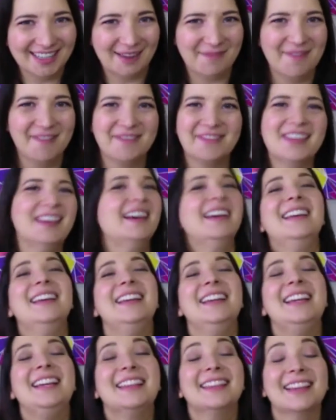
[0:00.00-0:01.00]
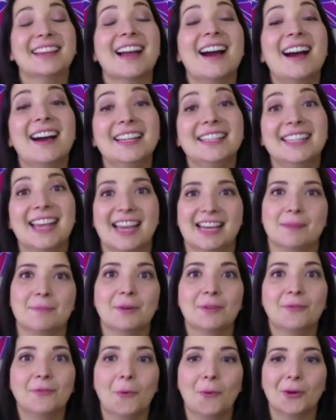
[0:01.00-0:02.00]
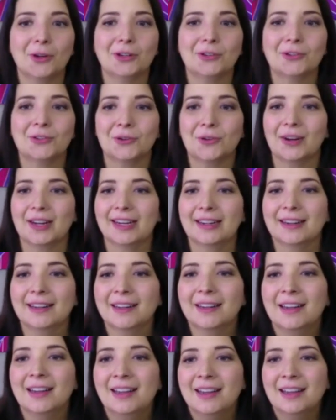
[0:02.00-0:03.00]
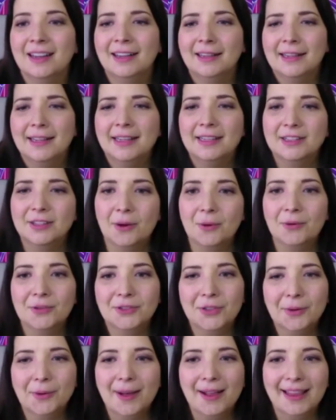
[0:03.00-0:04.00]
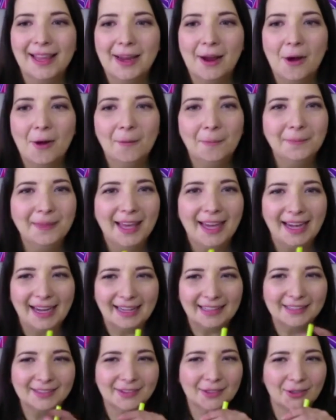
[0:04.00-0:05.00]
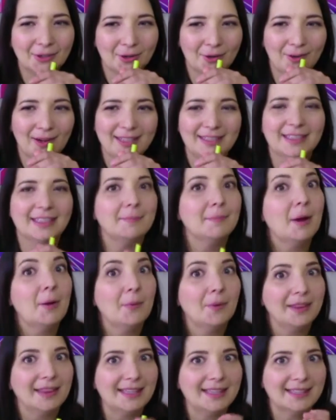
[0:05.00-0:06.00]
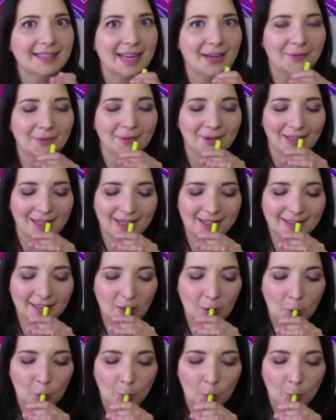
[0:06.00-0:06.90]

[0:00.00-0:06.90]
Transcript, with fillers: some of the, the content before you join. So Joelle, I hope that answered your question about what the schedule is.